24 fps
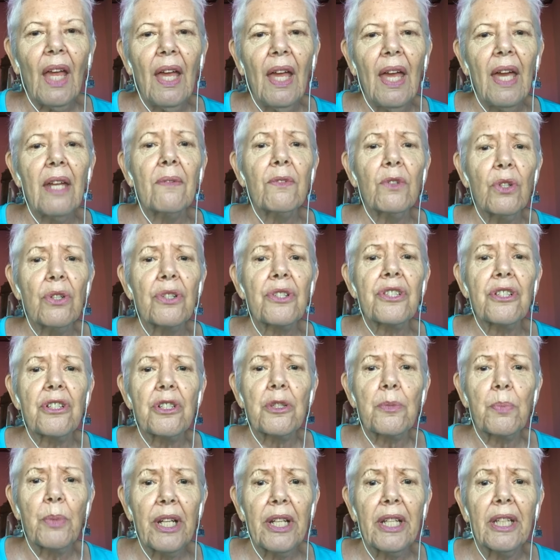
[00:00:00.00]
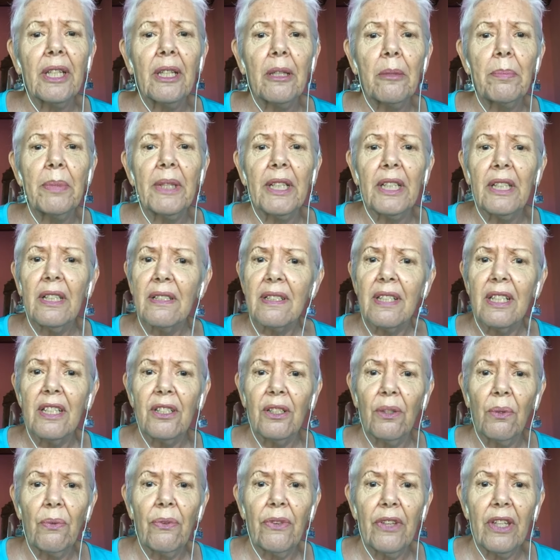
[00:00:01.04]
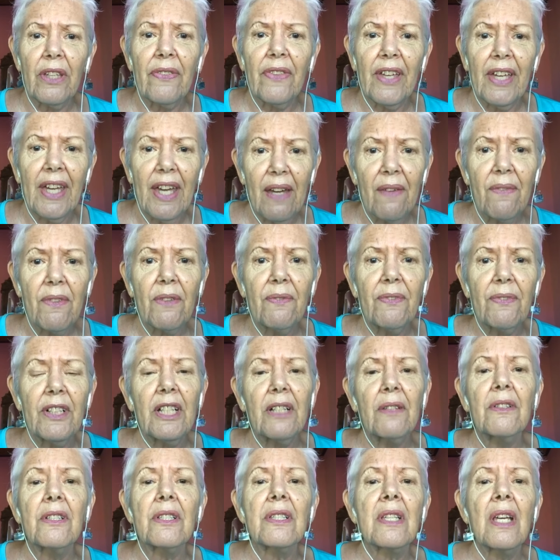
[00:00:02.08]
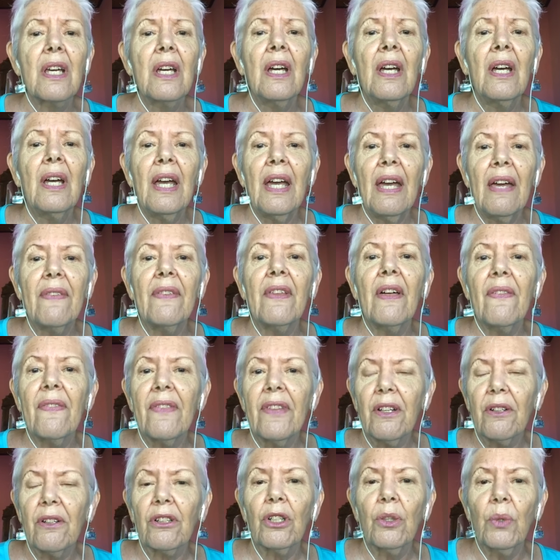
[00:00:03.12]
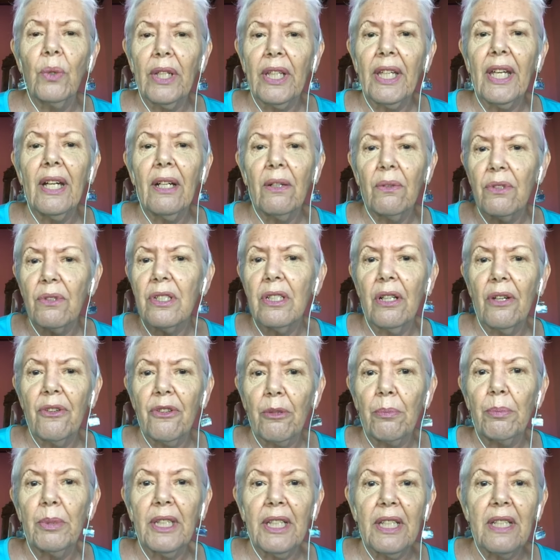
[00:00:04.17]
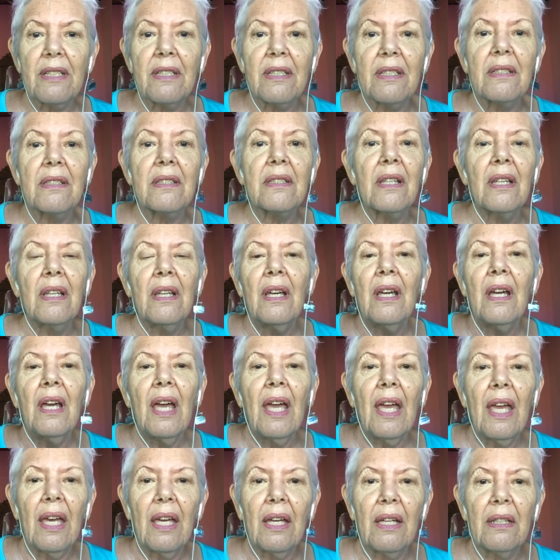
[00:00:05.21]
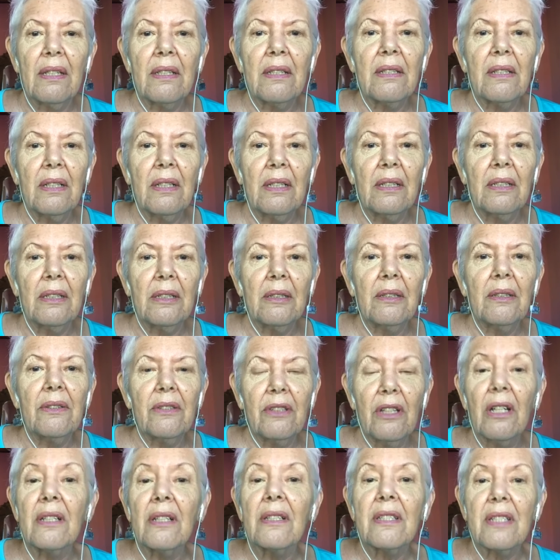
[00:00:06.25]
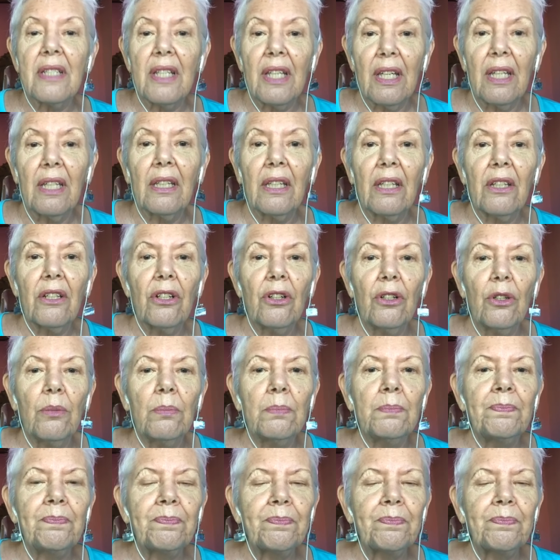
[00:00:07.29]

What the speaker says: And of course they're spreading it because they don't think they have the virus, and then they're going out to other places and not staying at home.